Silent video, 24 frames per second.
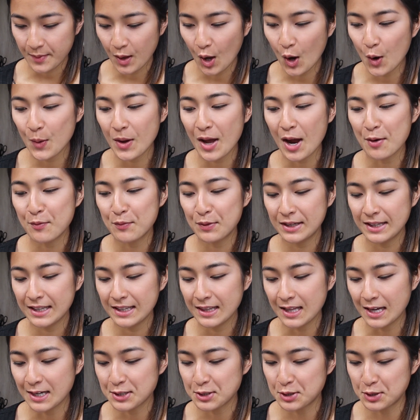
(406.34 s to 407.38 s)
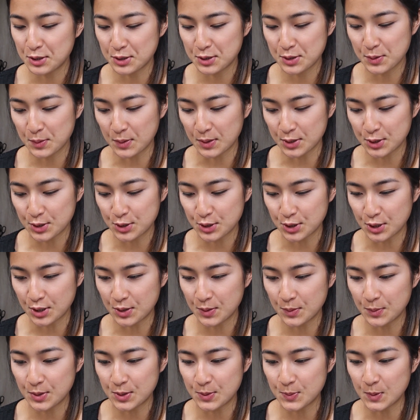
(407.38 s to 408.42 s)
Oh yeah, I really liked this
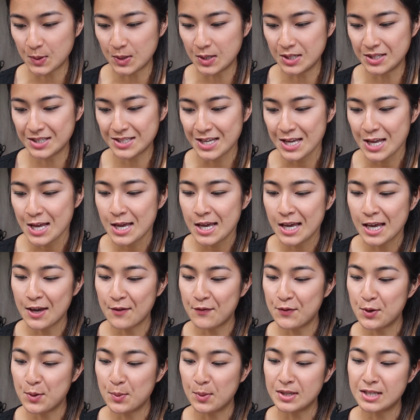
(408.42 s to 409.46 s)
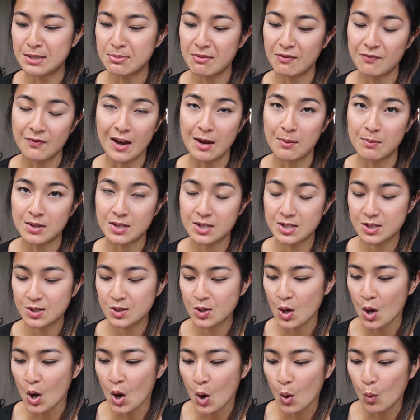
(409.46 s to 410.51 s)
question, which was, if you were to be
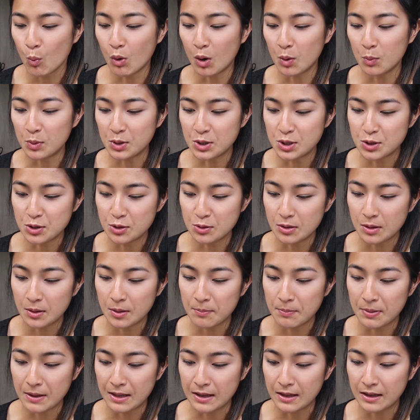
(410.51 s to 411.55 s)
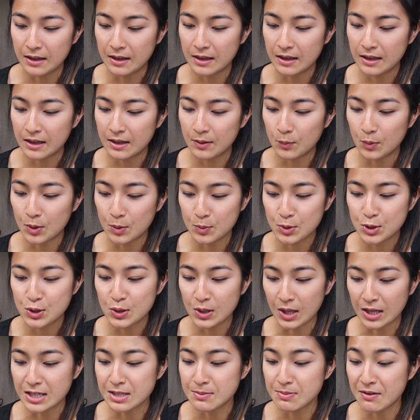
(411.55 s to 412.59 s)
famous, what would you
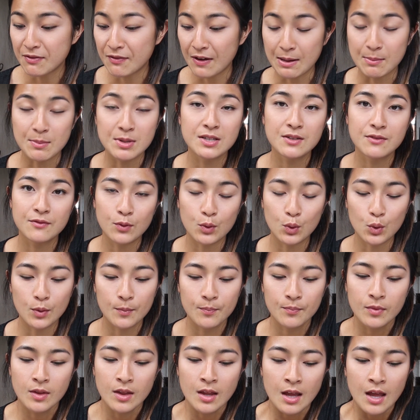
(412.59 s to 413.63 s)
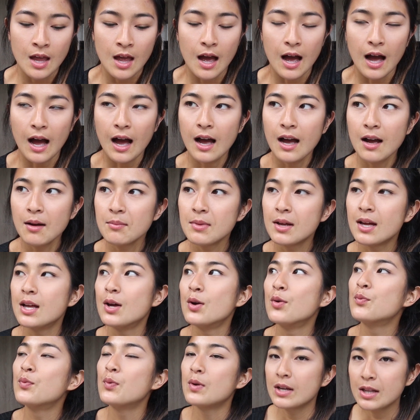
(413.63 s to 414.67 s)
like to be famous for?
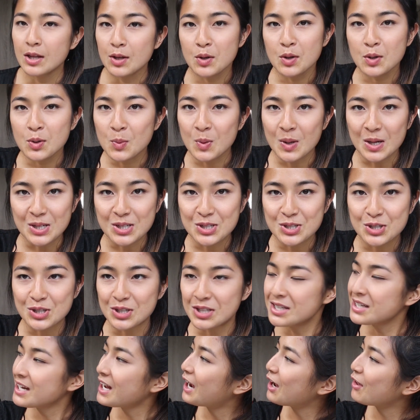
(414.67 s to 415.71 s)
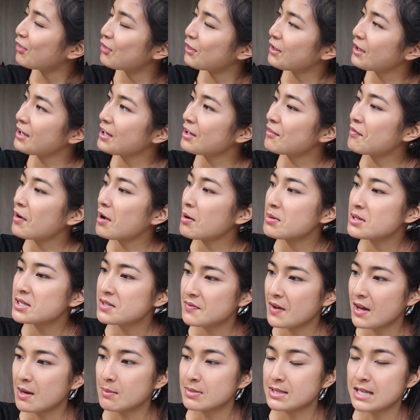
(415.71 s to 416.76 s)
Really good question. I think if I was
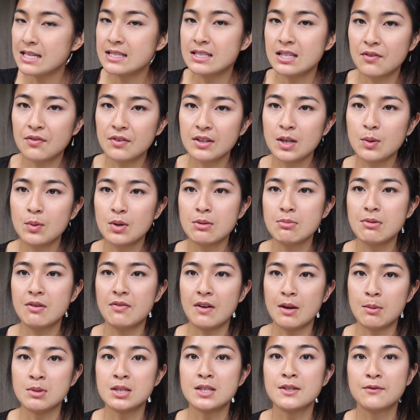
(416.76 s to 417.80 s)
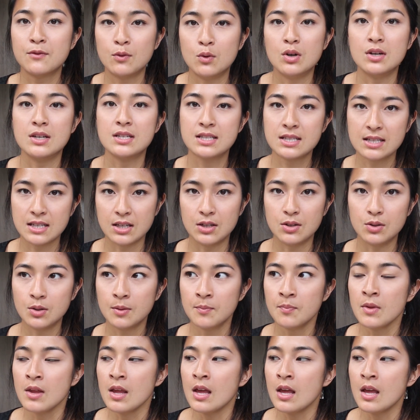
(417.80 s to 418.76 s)
famous, I definitely want to be famous for a skill.